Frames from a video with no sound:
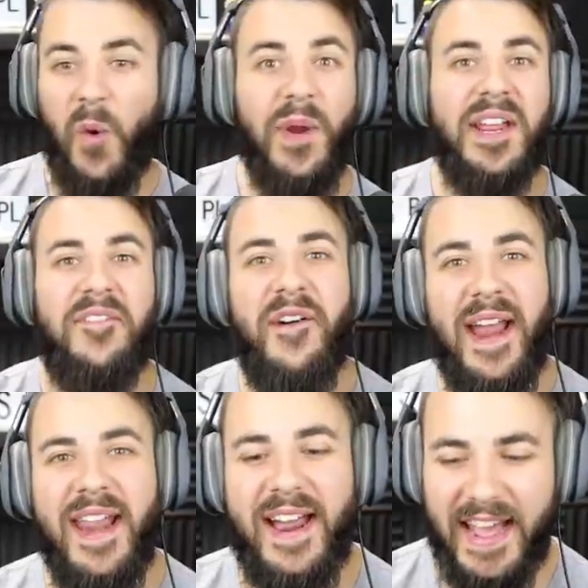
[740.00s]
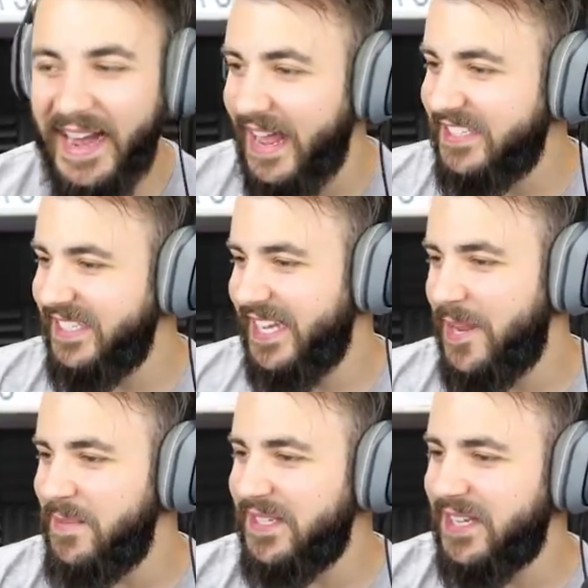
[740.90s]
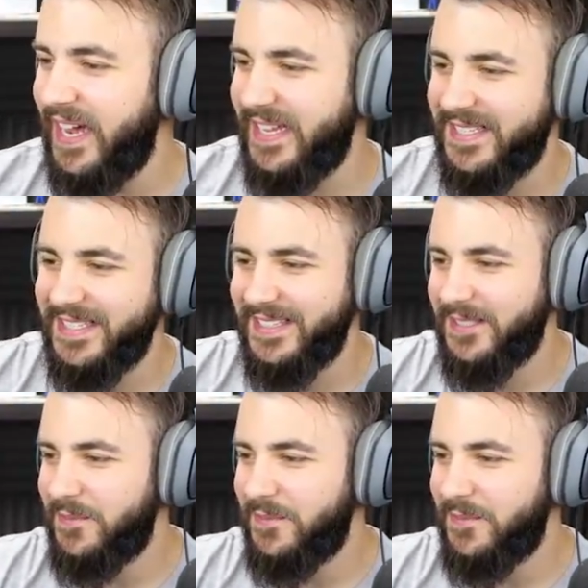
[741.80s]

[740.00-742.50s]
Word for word: We got to find out how to actually tame these guys.